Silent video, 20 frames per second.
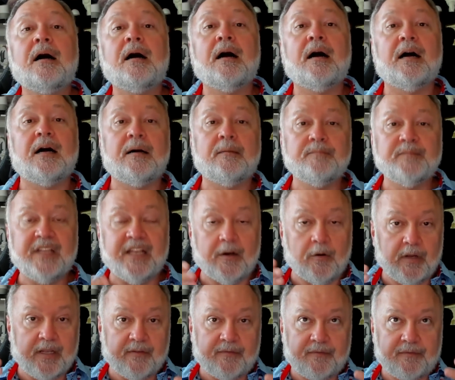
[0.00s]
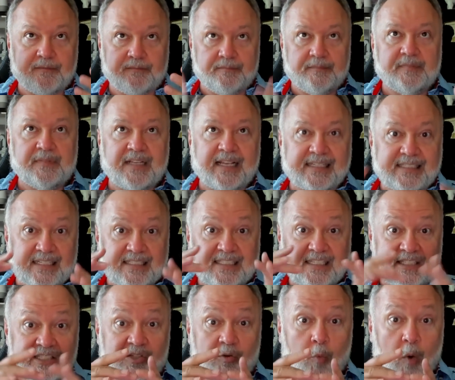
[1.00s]
Um, you know, if because it's a
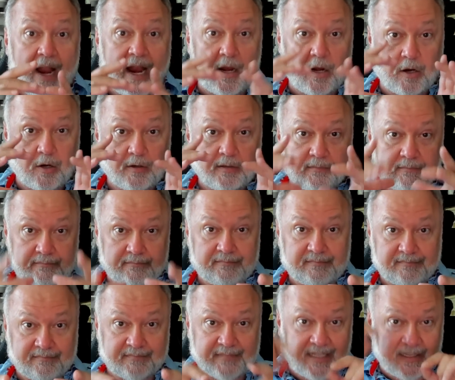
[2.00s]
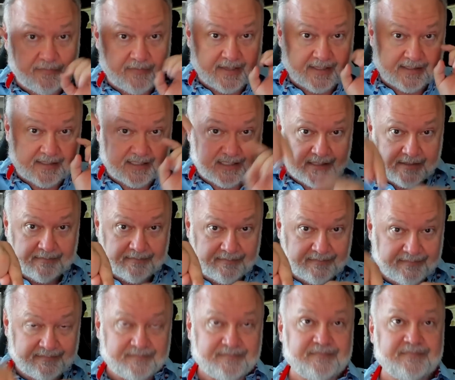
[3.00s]
square, if it's
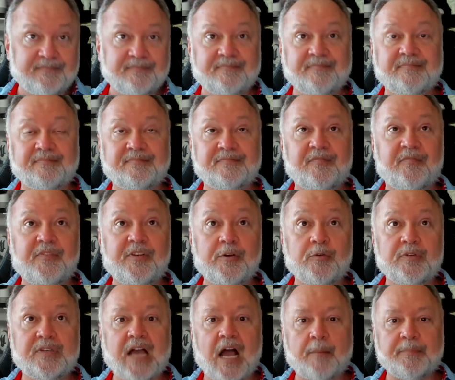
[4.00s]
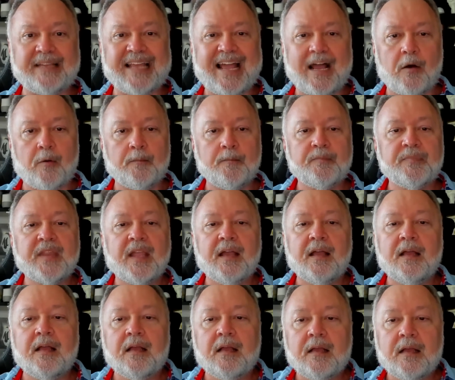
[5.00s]
viewed top down.
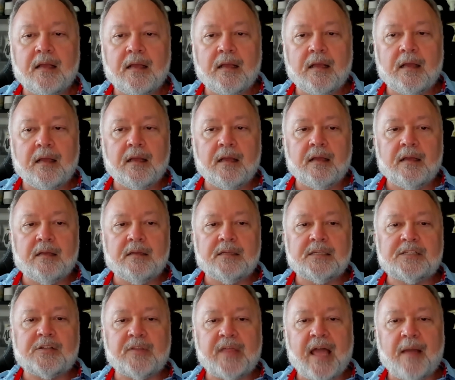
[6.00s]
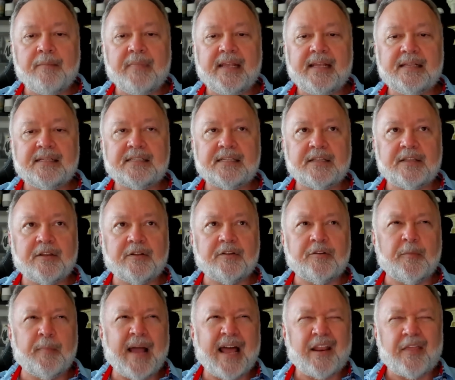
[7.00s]
So that means that there are
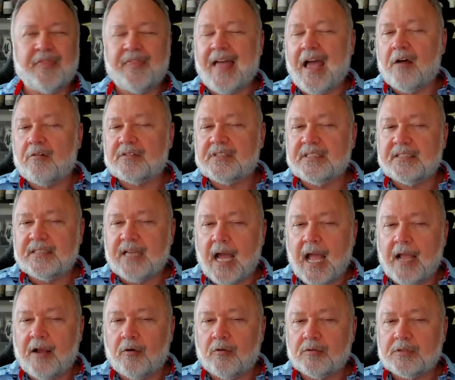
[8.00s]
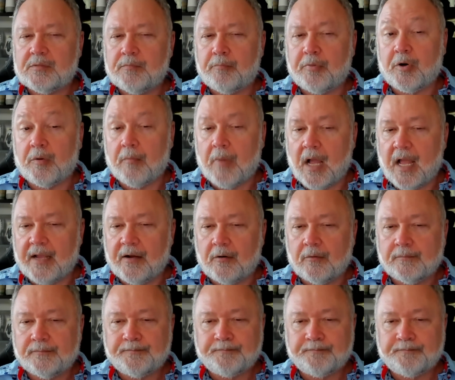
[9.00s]
about a thousand tiles per mile.